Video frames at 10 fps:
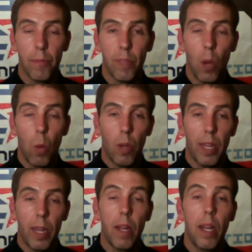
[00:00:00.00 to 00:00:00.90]
a
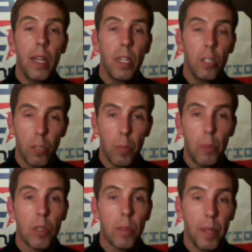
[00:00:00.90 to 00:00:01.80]
workout, just to
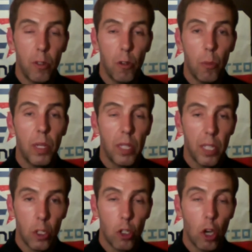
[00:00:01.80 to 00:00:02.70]
build up that durability
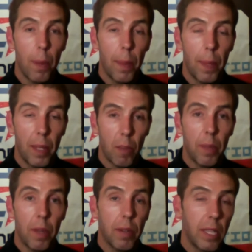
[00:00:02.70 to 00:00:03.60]
and sharpen things up
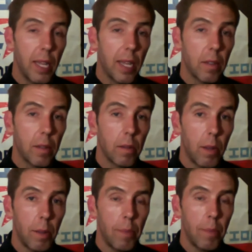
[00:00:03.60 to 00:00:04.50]
there at the end.
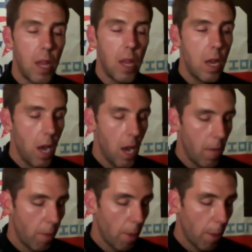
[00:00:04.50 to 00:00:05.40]

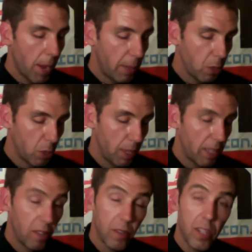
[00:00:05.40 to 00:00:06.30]
Right? From a bike
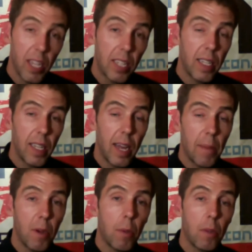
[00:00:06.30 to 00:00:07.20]
perspective, cycling can
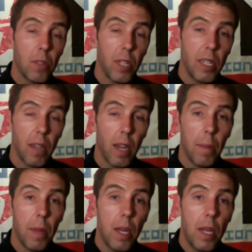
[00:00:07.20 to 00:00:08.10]
happen almost any time.
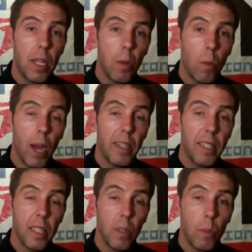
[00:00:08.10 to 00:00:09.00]
You know,
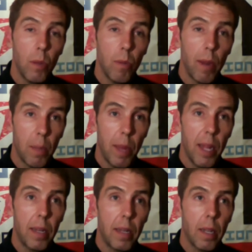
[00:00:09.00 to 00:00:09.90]
ideally, we
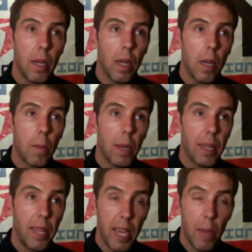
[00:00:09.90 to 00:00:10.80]
recommend a
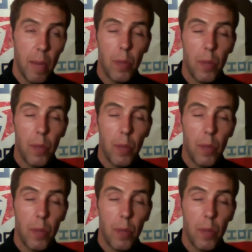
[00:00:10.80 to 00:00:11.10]
camp